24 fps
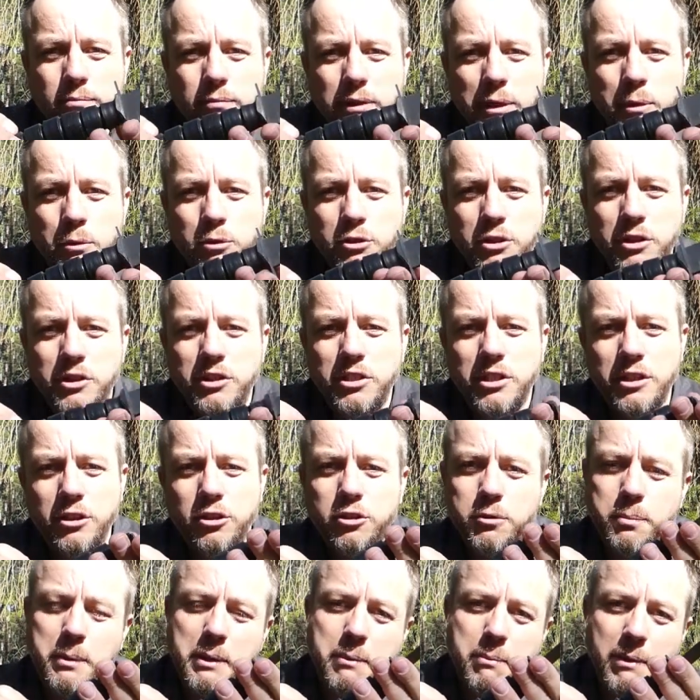it was
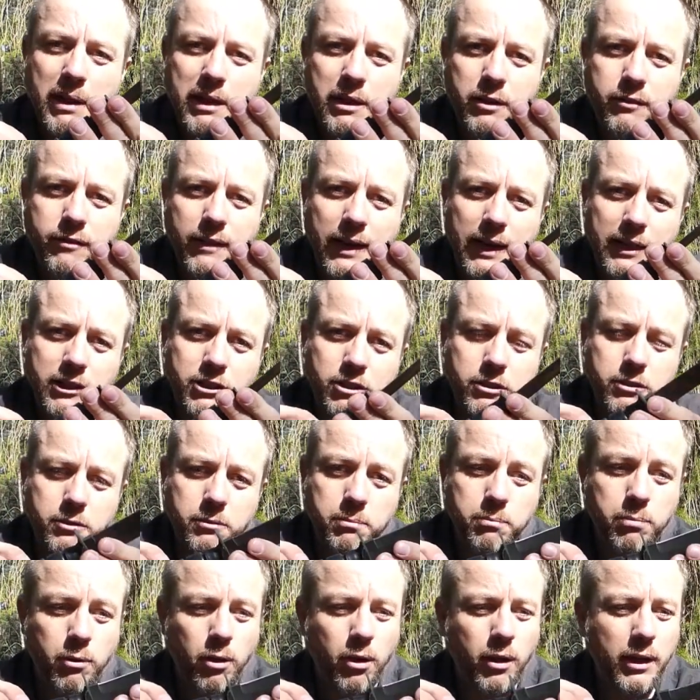continued to be manufactured
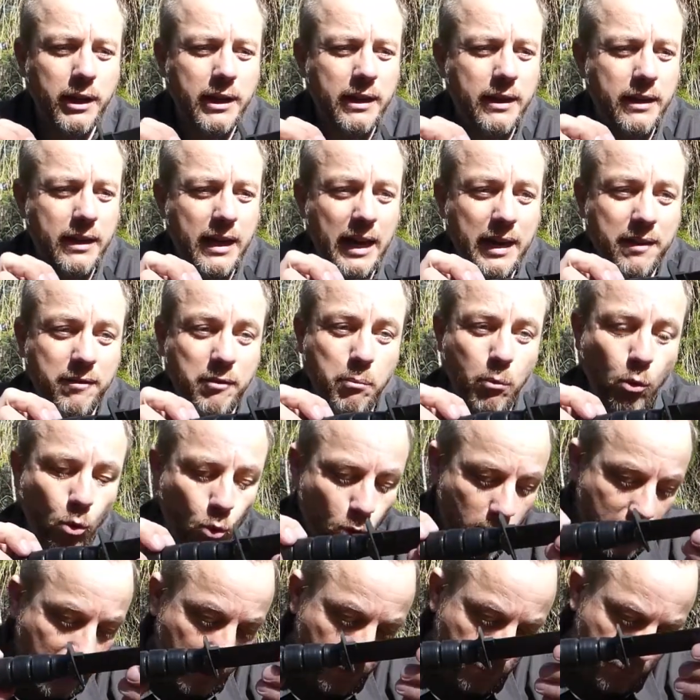by even
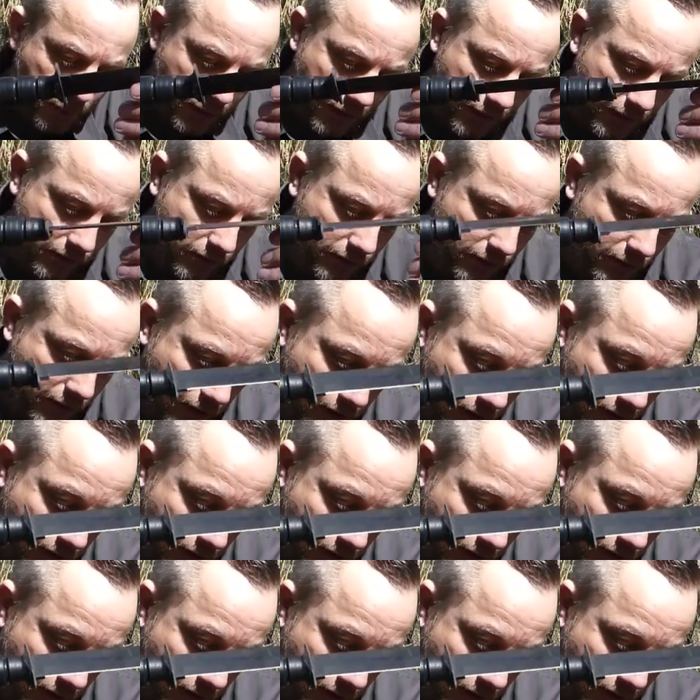more companies.